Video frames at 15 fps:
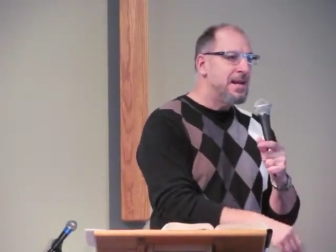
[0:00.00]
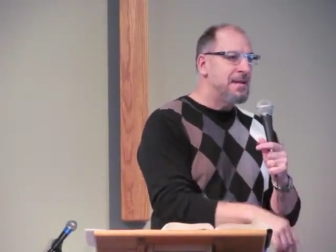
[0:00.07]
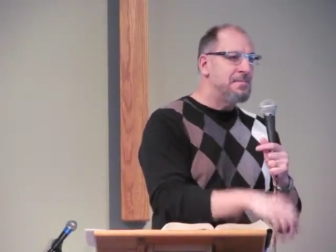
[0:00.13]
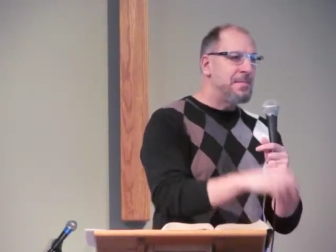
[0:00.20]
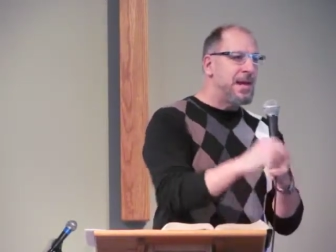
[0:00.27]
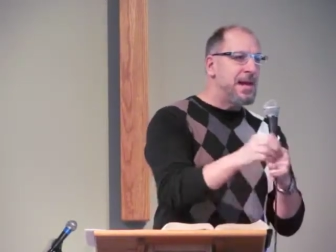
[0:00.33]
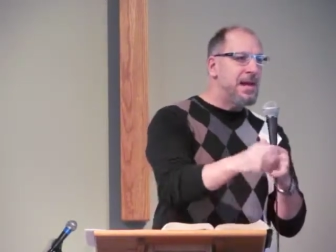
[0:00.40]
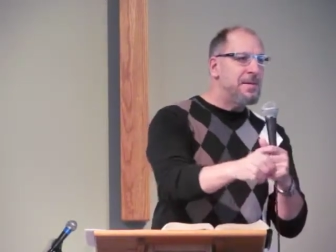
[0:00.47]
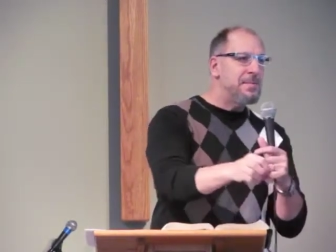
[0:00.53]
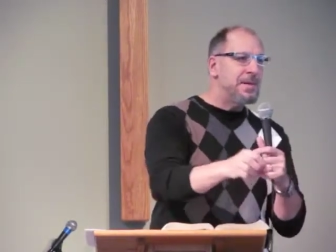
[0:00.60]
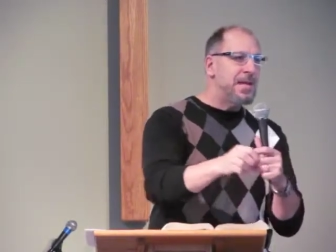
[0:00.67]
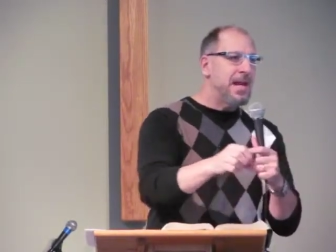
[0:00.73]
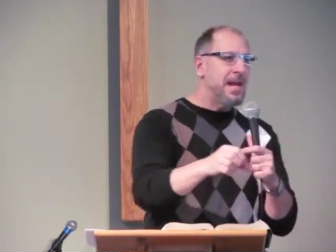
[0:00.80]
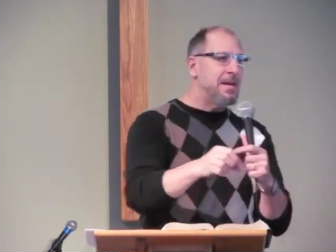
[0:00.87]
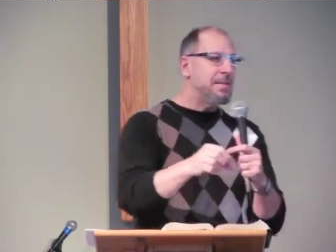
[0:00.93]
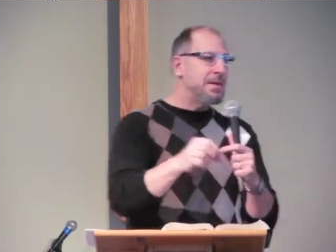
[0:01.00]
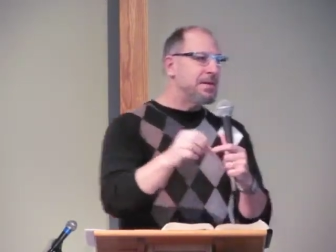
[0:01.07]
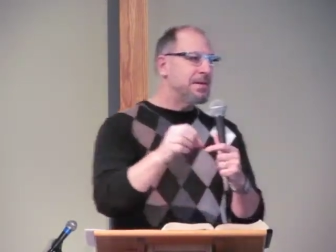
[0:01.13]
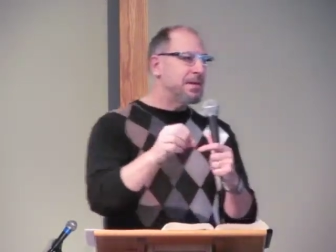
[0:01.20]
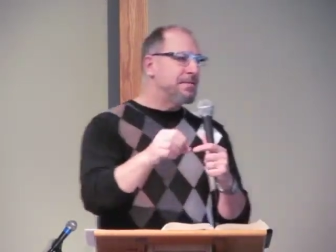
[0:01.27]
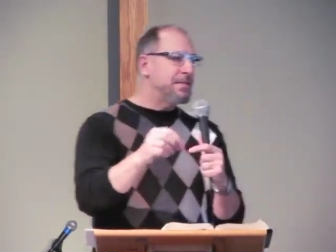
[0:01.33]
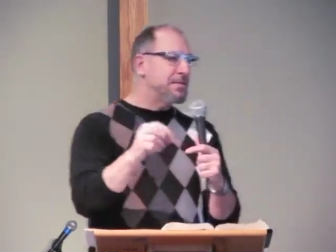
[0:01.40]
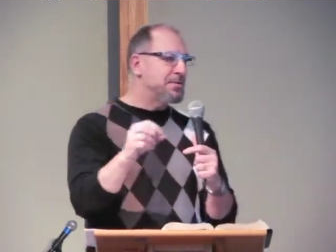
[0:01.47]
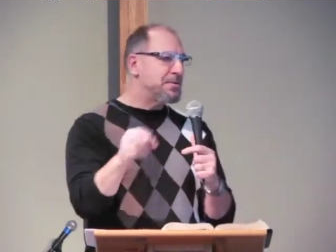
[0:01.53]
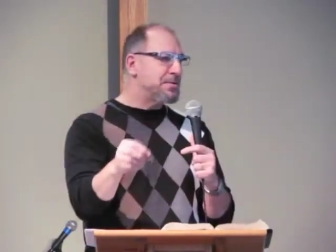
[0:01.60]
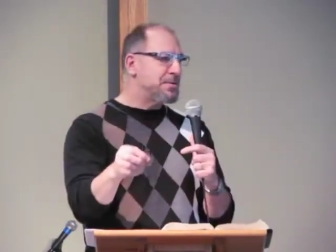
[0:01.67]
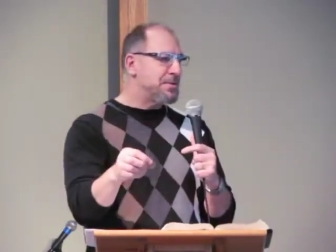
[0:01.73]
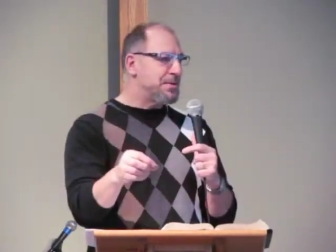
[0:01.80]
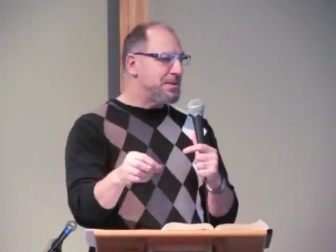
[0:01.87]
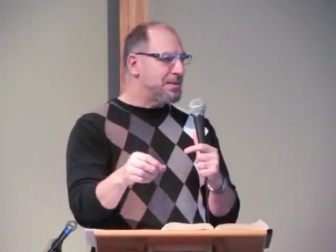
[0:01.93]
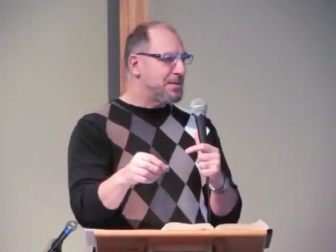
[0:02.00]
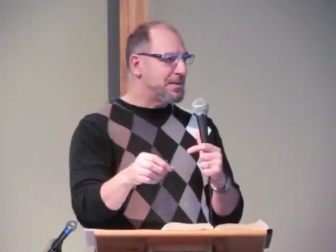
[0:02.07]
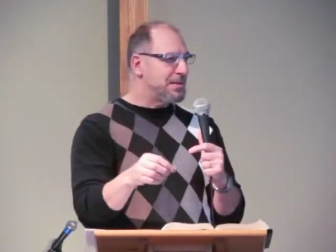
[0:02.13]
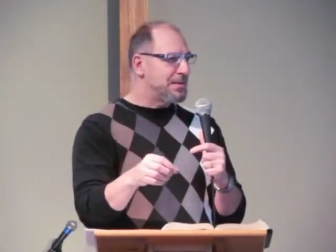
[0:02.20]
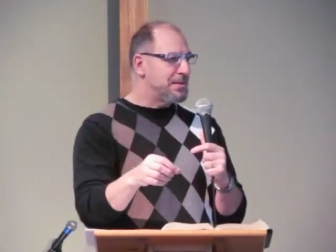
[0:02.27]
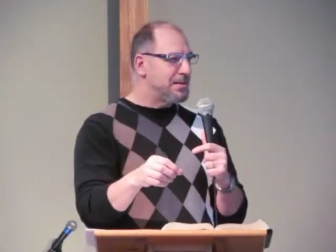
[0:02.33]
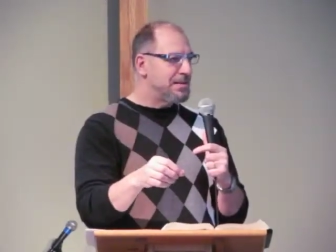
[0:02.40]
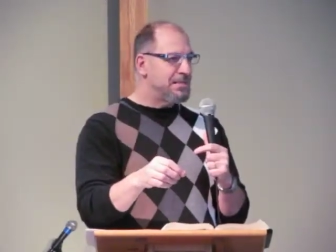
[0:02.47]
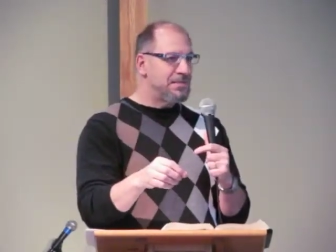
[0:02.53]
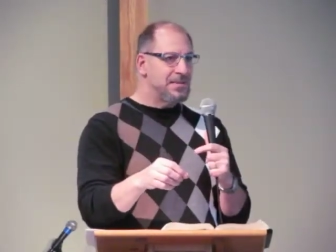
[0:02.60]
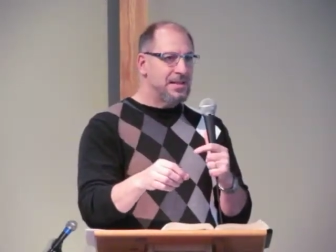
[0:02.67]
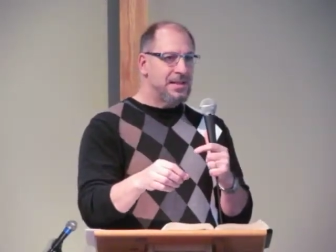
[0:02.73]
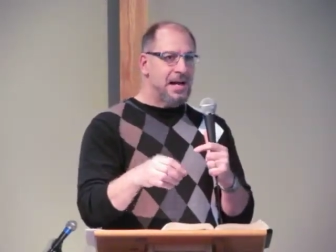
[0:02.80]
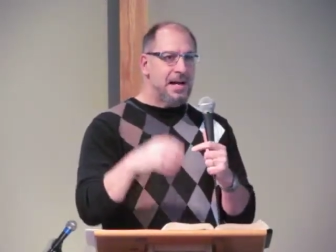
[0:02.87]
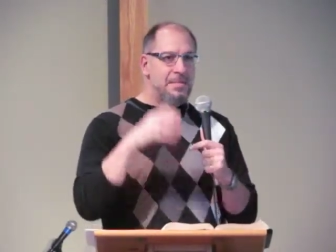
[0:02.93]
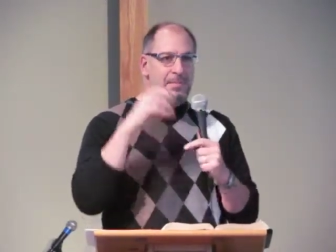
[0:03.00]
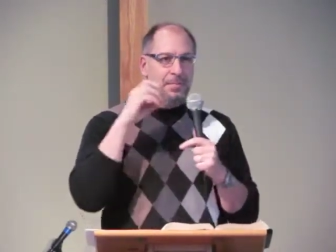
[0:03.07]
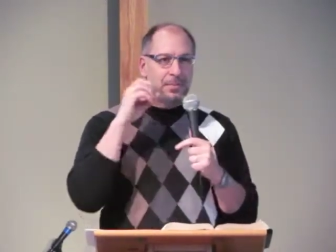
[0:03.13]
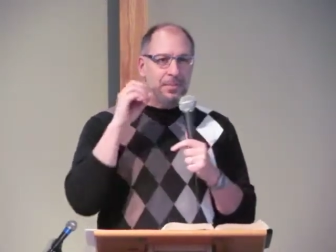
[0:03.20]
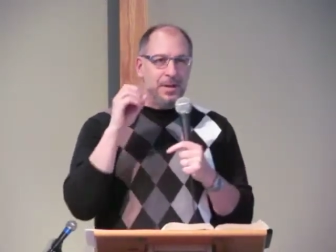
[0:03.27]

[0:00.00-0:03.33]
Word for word: and man became a living soul. God